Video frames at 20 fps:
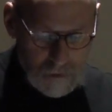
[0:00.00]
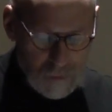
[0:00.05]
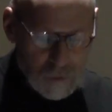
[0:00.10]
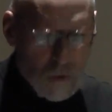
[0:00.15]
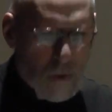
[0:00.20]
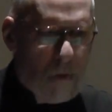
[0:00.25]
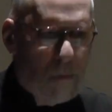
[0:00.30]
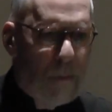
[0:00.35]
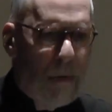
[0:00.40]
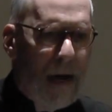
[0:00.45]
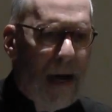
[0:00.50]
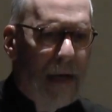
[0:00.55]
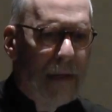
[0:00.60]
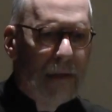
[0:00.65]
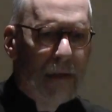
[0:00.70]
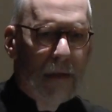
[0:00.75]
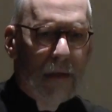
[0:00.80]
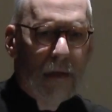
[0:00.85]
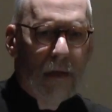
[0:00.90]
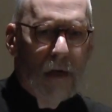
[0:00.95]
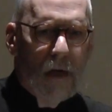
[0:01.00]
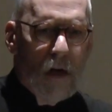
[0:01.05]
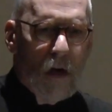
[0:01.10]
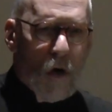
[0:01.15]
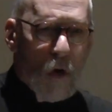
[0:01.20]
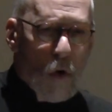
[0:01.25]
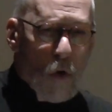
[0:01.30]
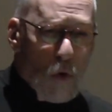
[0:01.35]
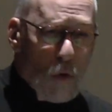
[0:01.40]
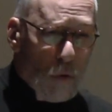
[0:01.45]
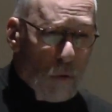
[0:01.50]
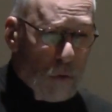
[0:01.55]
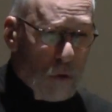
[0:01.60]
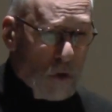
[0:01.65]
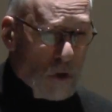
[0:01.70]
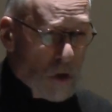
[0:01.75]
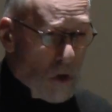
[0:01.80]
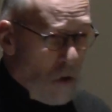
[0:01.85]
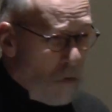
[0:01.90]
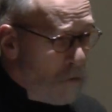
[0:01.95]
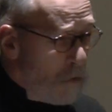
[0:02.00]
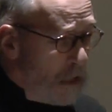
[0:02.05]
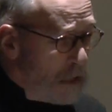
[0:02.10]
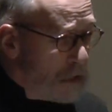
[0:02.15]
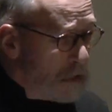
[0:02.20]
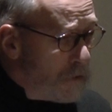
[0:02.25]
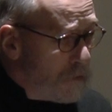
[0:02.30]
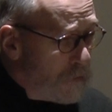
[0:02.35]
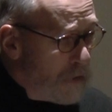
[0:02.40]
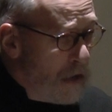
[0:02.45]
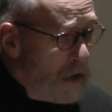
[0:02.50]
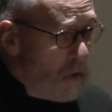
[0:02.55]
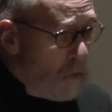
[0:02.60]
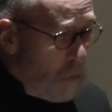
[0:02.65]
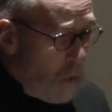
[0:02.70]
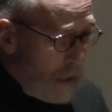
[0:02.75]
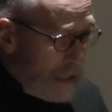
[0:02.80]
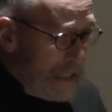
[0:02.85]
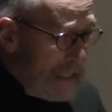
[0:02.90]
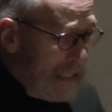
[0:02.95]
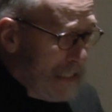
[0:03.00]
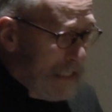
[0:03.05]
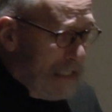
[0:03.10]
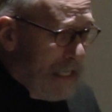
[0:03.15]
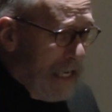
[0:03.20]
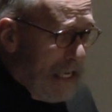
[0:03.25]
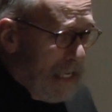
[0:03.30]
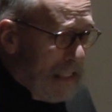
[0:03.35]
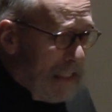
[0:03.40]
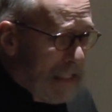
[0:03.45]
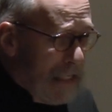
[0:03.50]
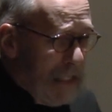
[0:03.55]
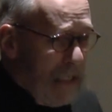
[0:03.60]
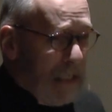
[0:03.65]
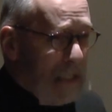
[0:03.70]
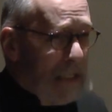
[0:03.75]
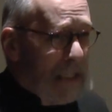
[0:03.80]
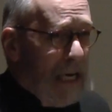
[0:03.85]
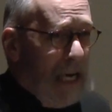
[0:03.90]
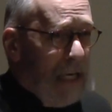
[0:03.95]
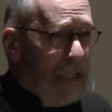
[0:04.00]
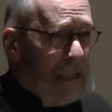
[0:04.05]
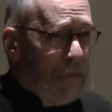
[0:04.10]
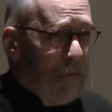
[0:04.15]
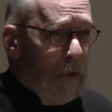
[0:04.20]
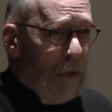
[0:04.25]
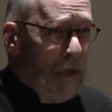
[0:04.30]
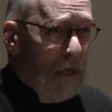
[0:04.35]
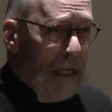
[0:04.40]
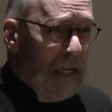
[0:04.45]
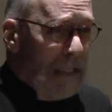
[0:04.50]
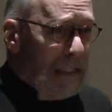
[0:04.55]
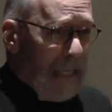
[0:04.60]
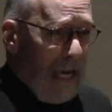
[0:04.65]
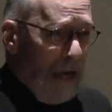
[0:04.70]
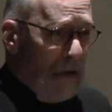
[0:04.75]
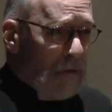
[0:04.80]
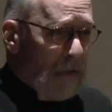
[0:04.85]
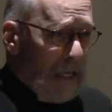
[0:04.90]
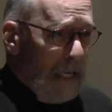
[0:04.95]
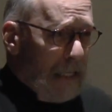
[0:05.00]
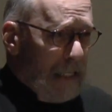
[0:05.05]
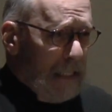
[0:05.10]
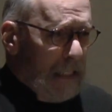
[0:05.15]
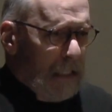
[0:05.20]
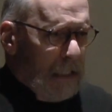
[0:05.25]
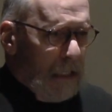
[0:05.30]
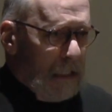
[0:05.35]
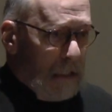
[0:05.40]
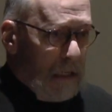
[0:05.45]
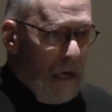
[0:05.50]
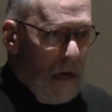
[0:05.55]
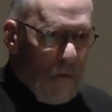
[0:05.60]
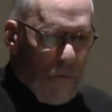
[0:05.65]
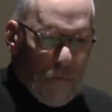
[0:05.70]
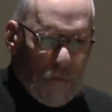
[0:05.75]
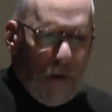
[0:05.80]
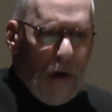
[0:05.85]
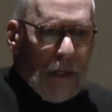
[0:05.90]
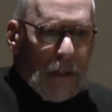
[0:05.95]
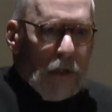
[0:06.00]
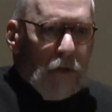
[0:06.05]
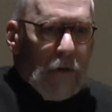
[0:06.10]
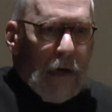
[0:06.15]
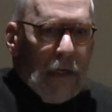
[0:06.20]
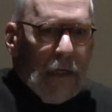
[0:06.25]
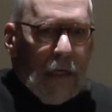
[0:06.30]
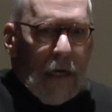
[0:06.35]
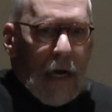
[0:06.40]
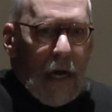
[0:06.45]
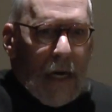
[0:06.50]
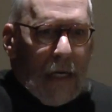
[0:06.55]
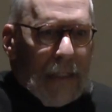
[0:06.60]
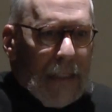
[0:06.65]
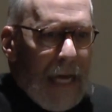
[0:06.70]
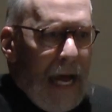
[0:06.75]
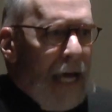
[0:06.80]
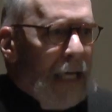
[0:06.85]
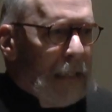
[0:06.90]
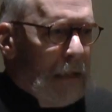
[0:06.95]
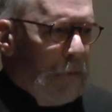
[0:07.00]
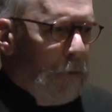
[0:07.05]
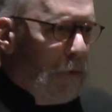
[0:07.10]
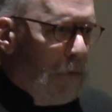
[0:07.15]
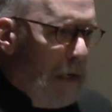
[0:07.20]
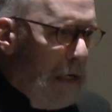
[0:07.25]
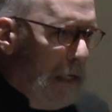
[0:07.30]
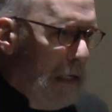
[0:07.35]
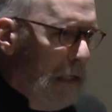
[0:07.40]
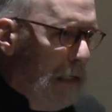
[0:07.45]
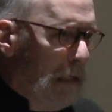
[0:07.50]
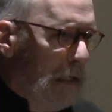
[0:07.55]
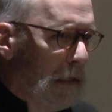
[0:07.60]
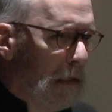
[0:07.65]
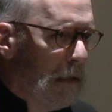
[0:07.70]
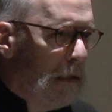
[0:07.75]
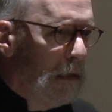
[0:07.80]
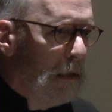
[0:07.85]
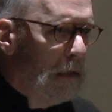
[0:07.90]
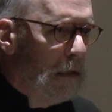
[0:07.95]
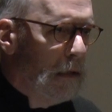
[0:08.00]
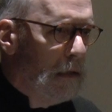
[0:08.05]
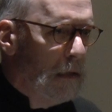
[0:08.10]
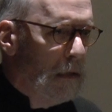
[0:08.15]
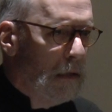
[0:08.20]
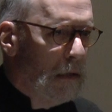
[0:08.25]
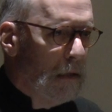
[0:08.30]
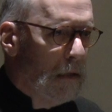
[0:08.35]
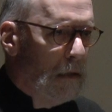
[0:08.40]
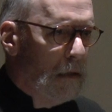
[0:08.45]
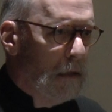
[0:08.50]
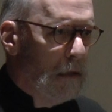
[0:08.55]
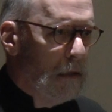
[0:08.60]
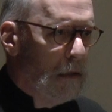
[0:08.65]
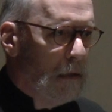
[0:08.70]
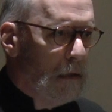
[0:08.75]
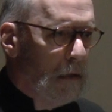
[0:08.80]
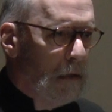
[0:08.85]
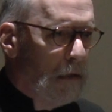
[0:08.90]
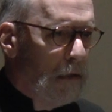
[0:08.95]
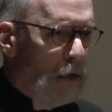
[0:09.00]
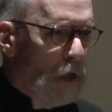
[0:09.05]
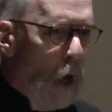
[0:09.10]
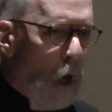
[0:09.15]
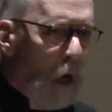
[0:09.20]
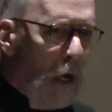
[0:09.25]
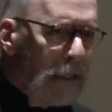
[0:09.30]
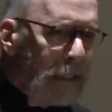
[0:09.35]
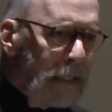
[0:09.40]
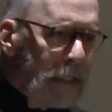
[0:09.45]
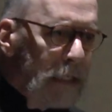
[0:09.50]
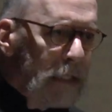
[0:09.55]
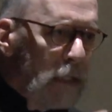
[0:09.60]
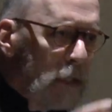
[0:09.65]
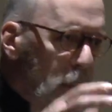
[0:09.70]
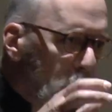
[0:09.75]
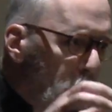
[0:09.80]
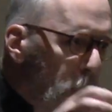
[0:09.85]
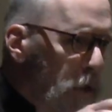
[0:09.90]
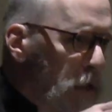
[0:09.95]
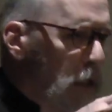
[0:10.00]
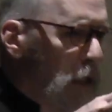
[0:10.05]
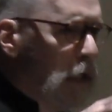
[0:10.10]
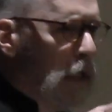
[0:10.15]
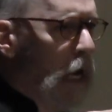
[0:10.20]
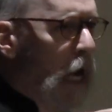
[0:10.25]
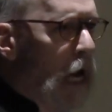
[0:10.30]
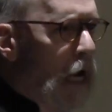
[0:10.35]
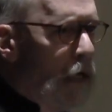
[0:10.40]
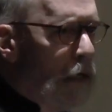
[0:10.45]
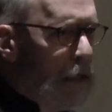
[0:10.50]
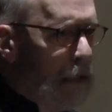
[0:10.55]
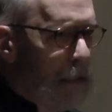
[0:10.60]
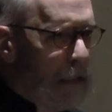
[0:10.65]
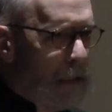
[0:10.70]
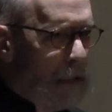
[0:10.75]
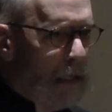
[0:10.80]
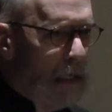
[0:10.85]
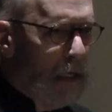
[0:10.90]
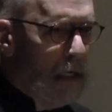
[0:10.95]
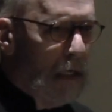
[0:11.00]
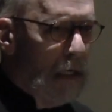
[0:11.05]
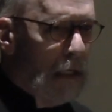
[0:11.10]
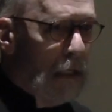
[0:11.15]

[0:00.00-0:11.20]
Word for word: Poor Pilate, who so much of what he says in this gospel sounds like he's just frustrated and exasperated, taunting the Jewish authorities.